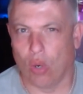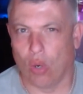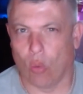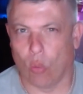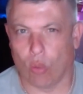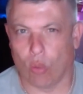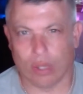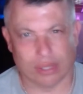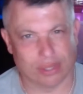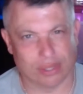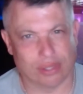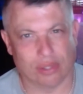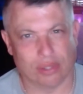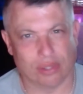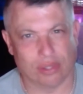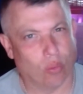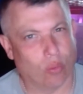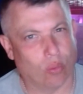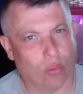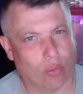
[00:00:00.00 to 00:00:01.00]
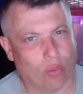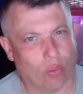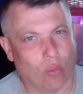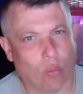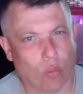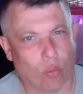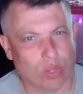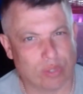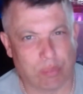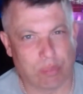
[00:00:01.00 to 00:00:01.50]
was
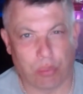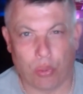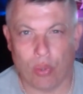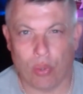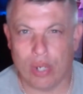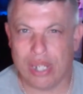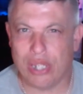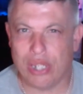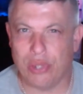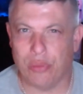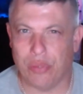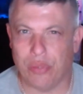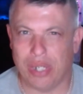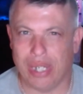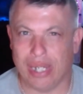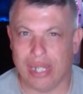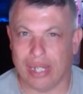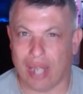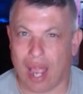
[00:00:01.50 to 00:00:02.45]
pretty unique.